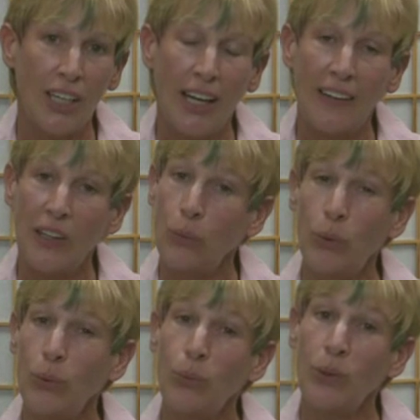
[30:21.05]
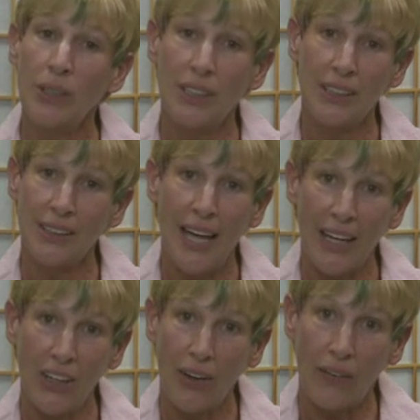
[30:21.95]
and they weren't willing to
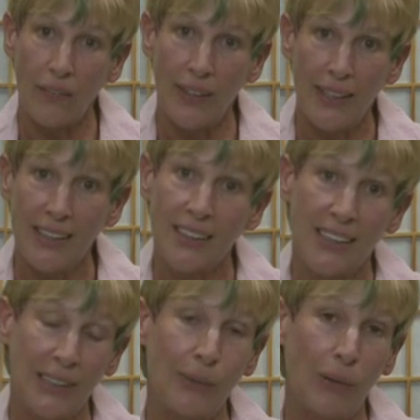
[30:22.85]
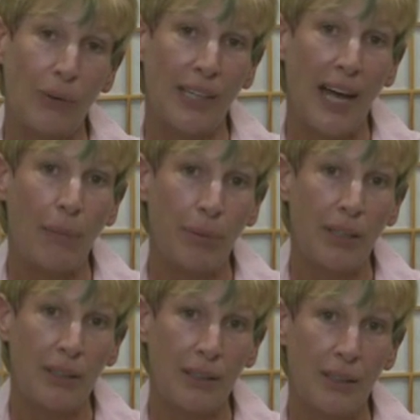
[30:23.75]
let go to see what would happen.